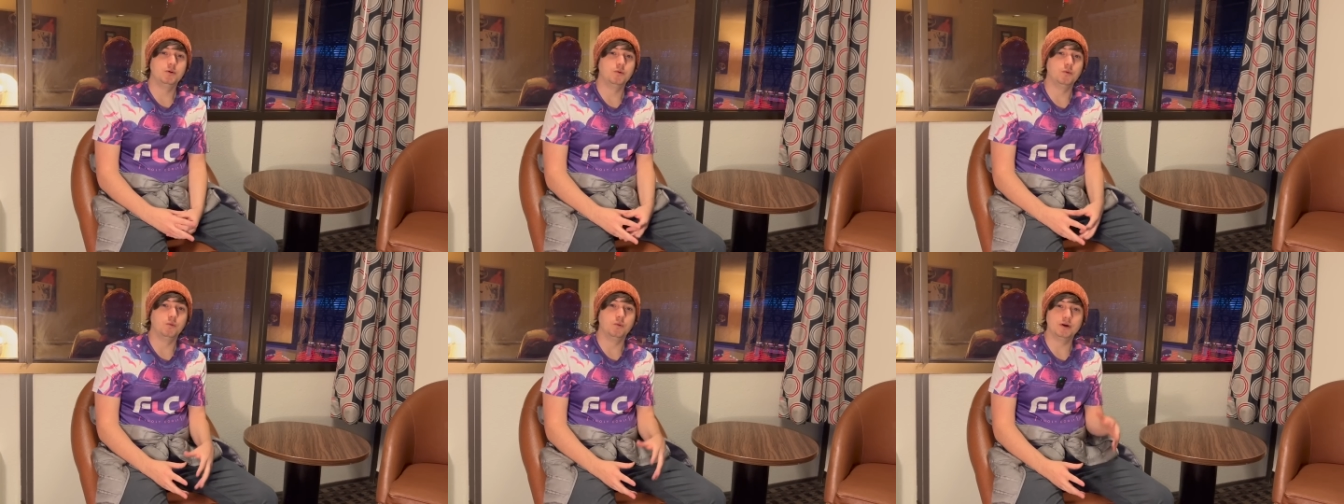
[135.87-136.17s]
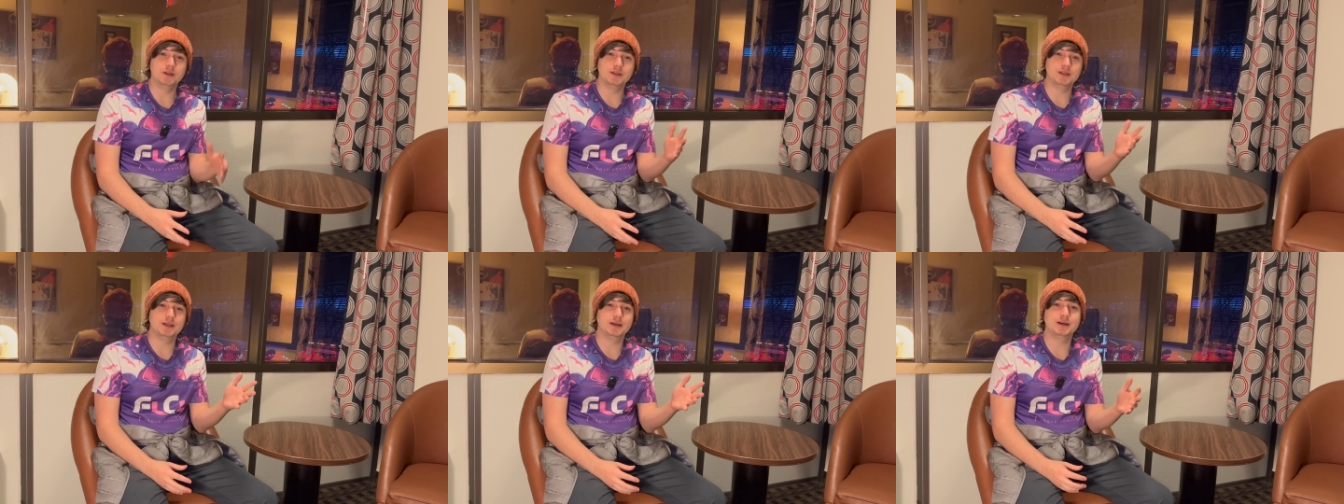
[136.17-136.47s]

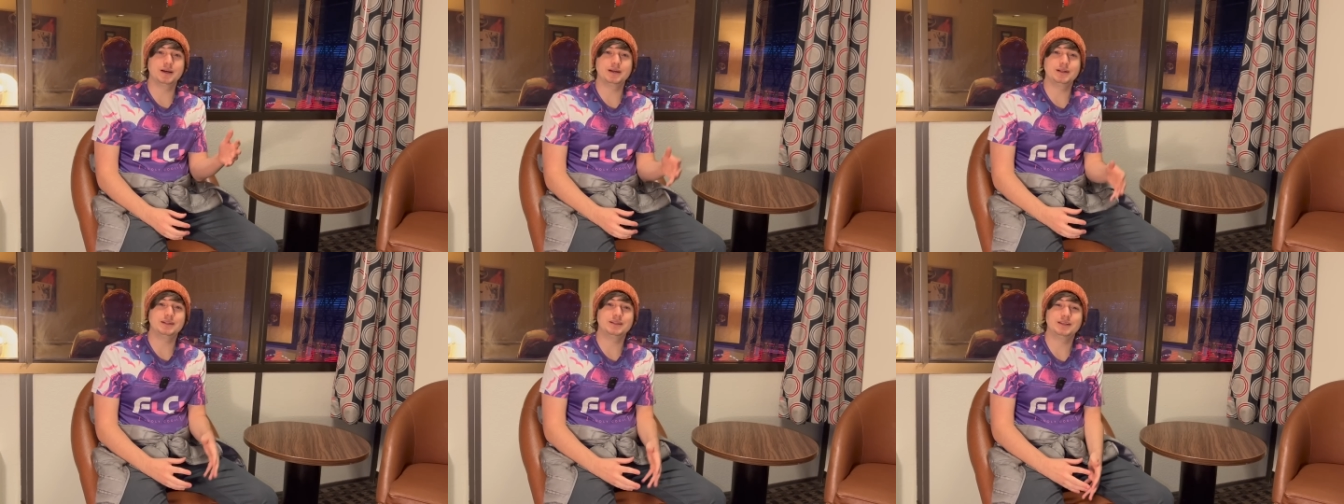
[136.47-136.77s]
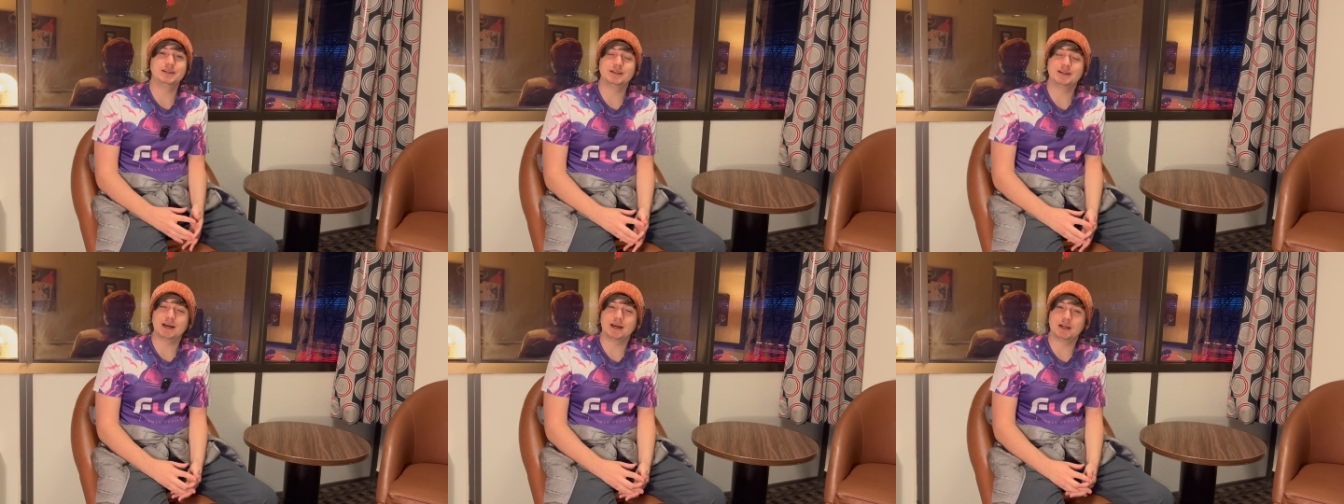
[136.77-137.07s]
One thing I
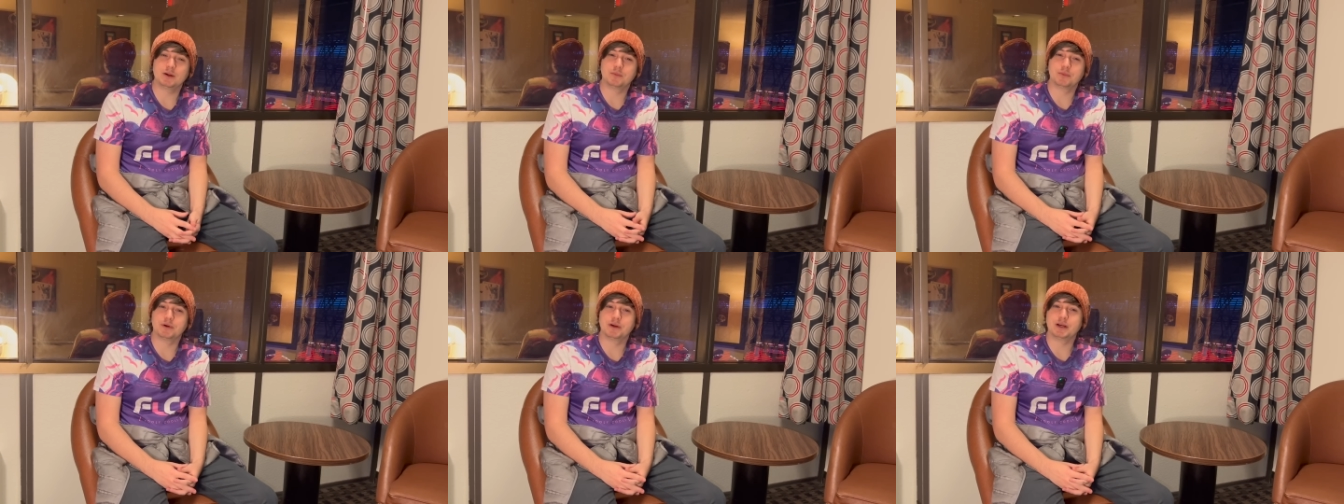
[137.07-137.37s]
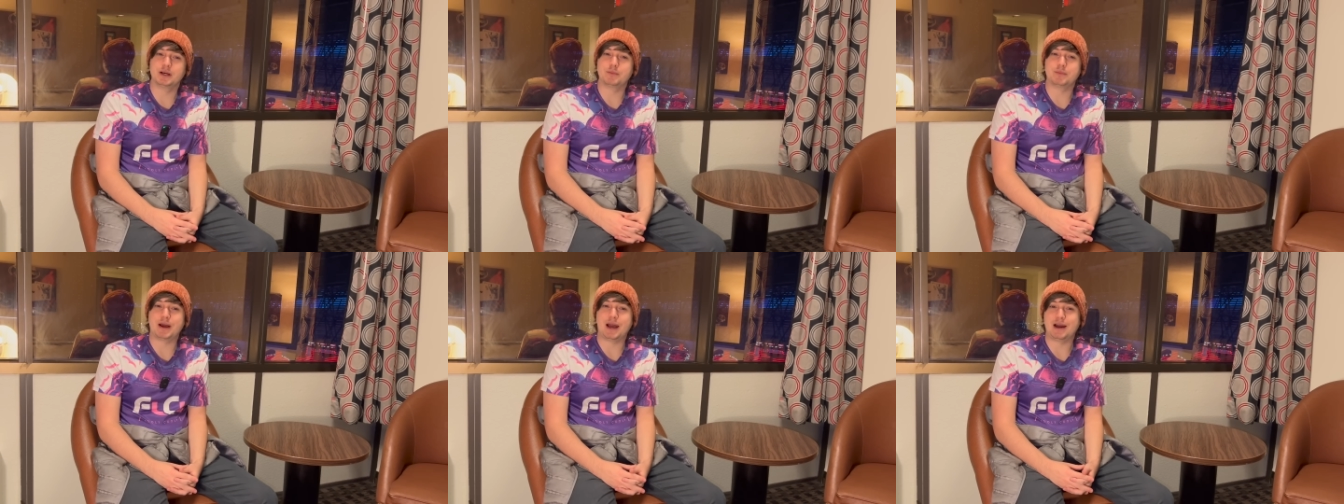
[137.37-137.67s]
did kind of bring
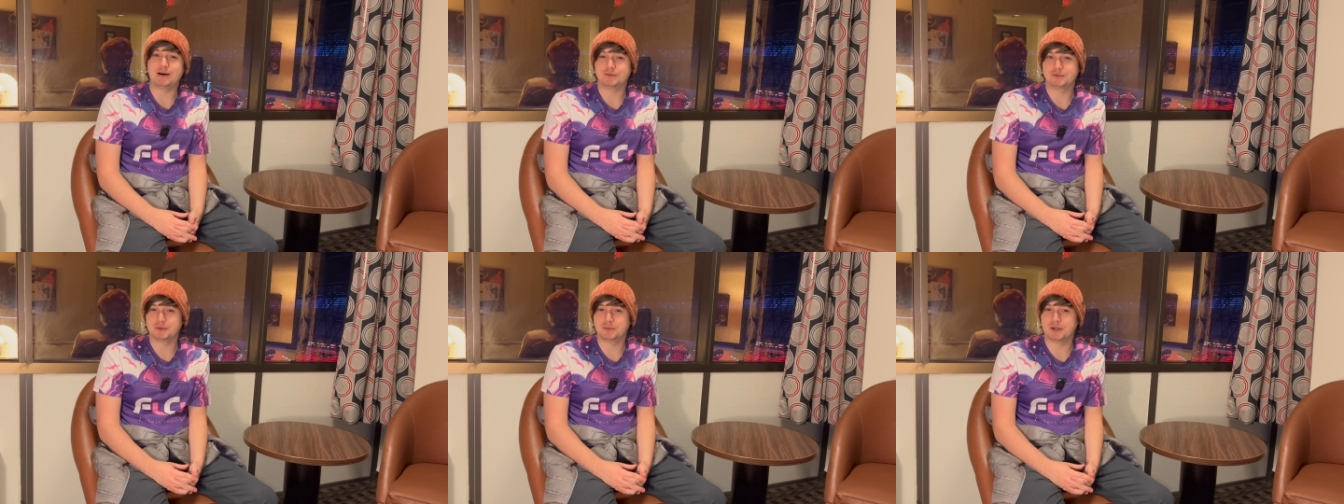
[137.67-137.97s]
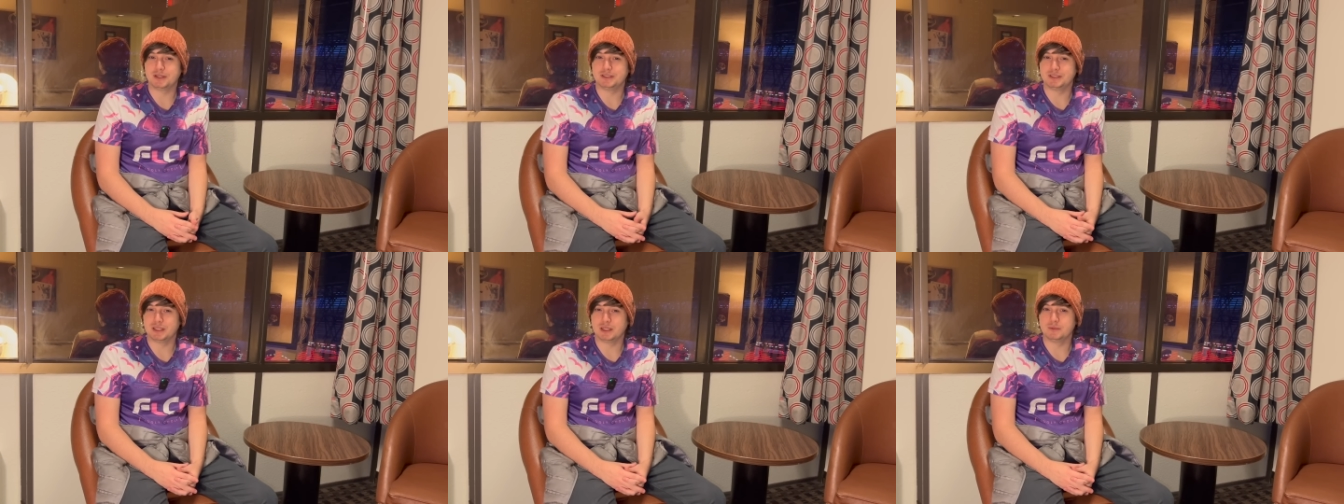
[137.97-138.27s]
up after
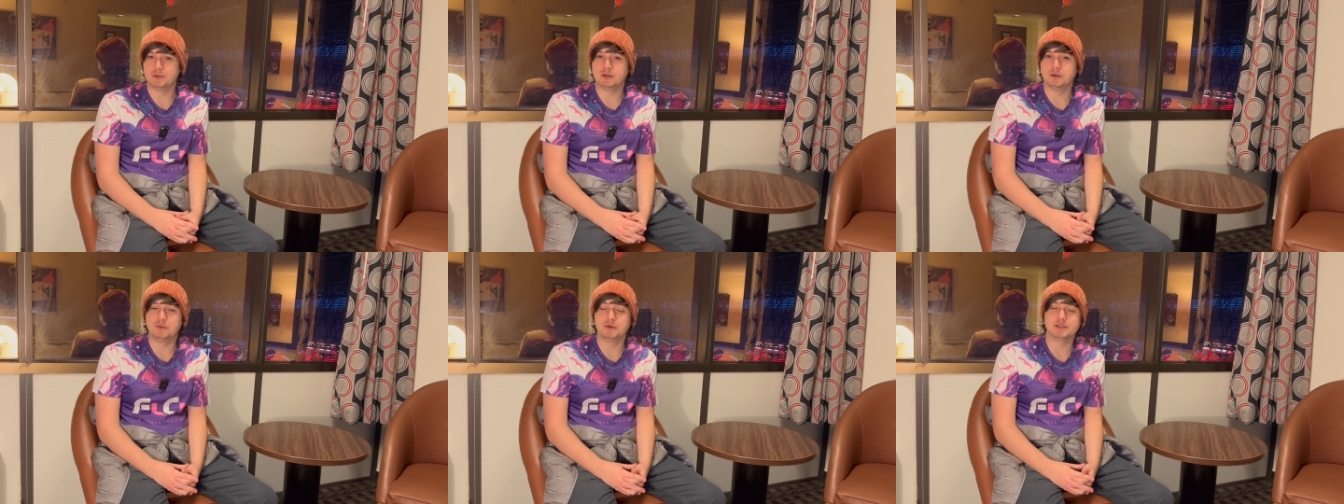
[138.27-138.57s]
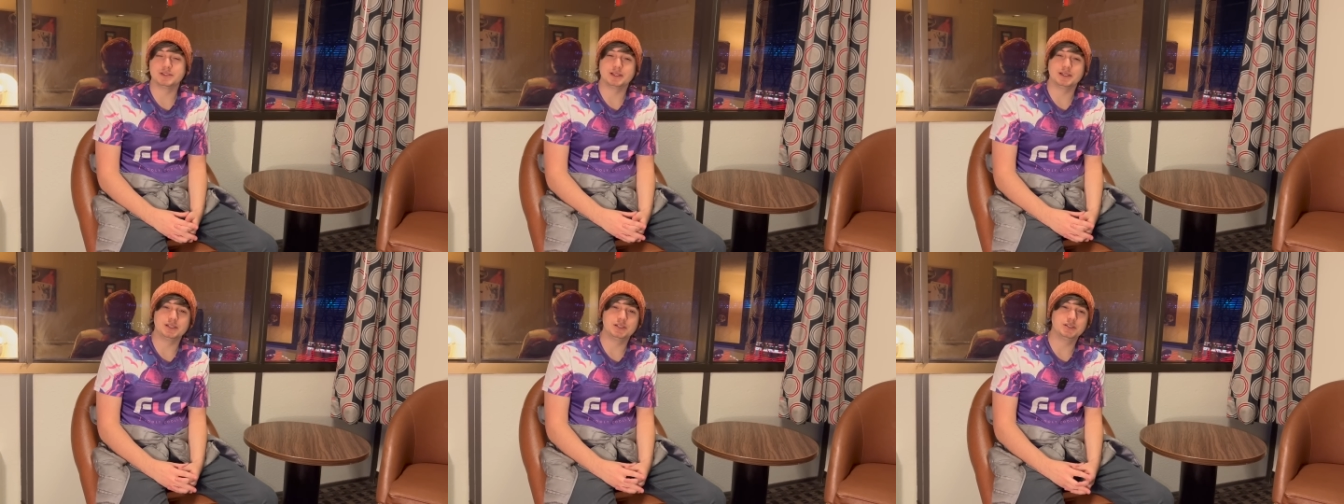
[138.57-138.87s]
my demo
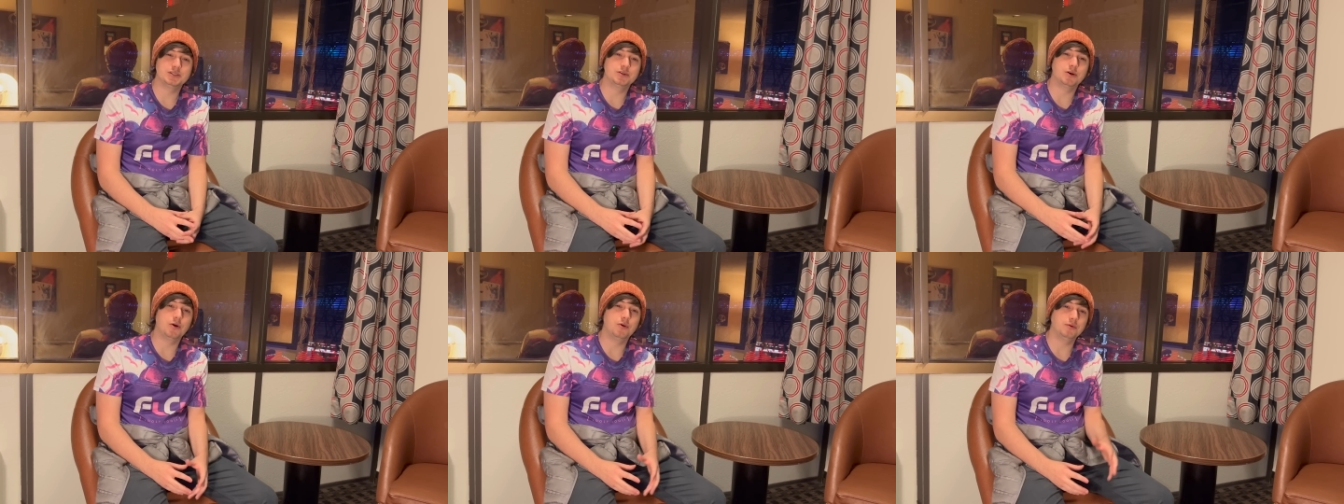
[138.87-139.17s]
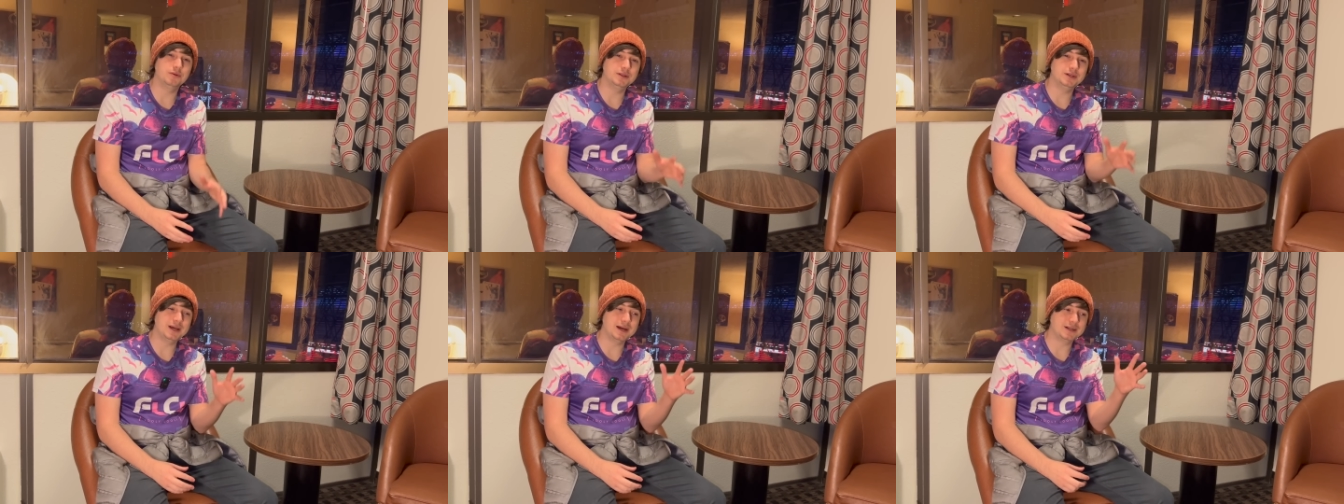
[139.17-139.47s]
was they should
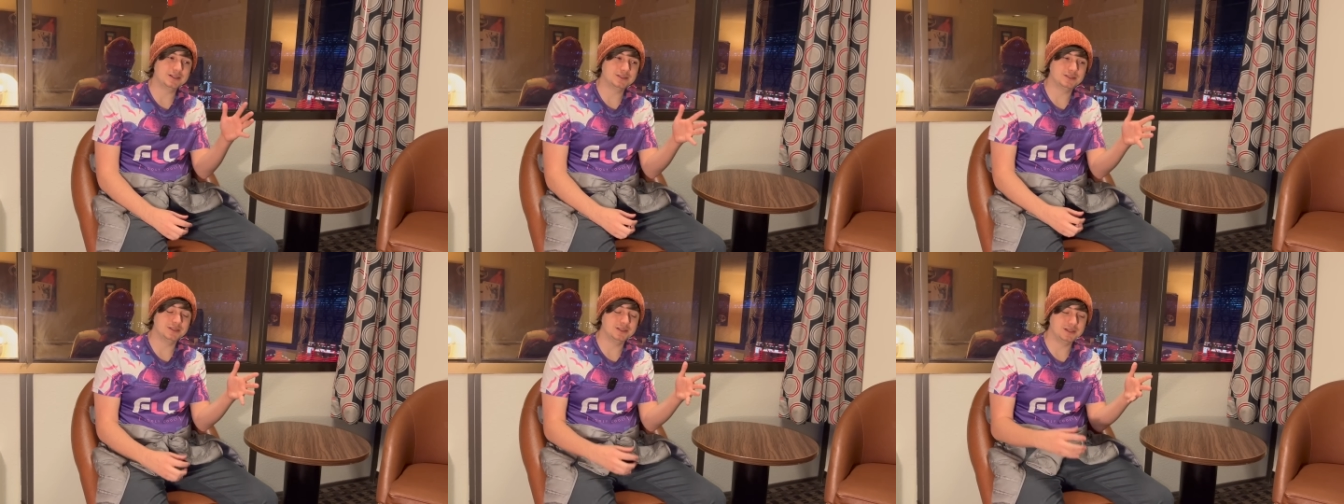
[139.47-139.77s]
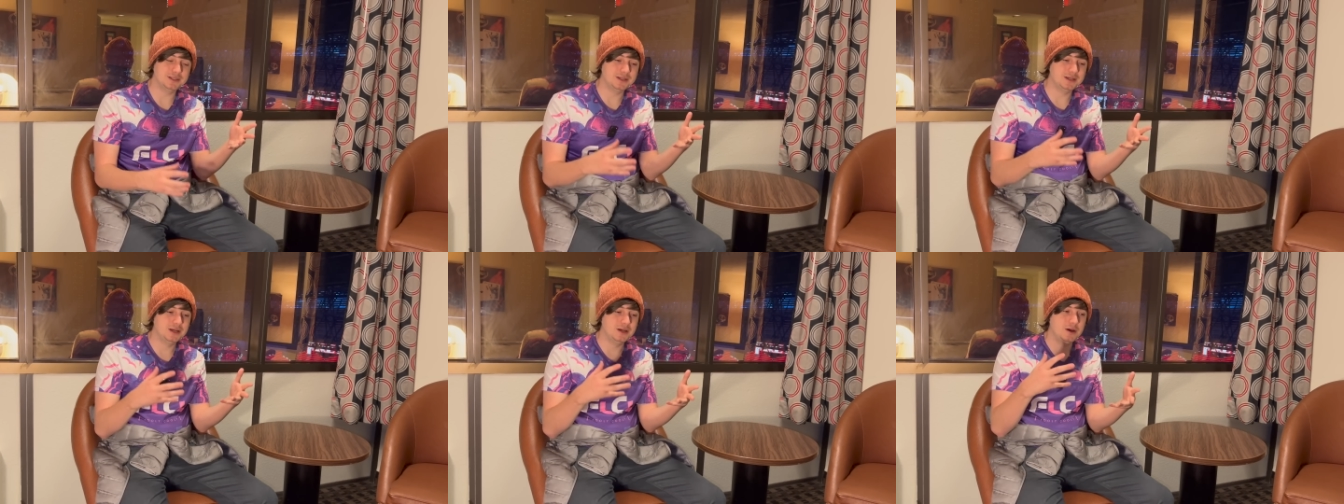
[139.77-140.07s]
totally
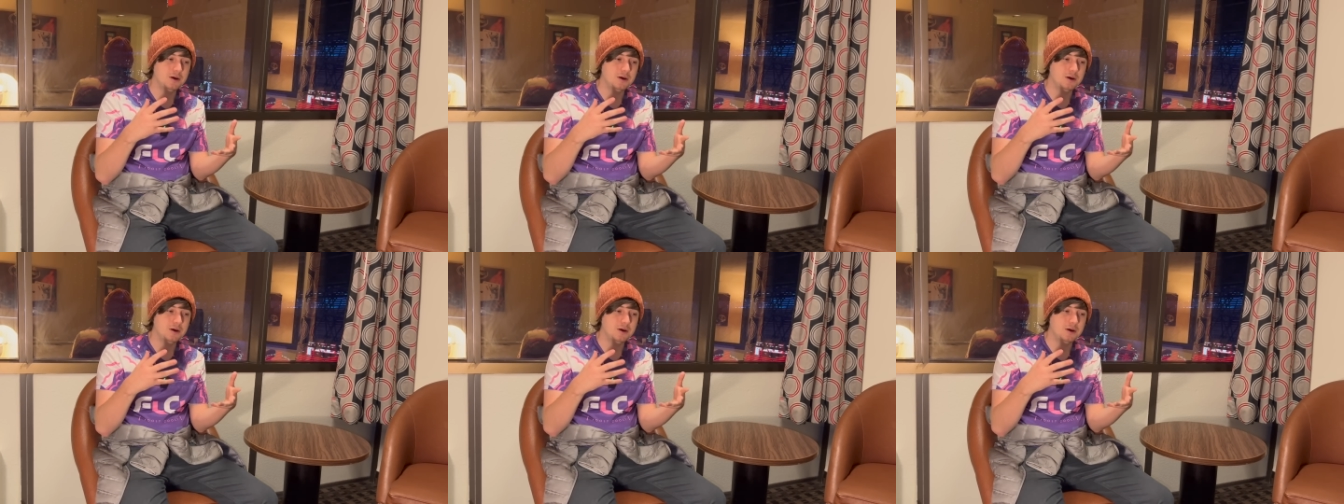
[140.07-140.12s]
actually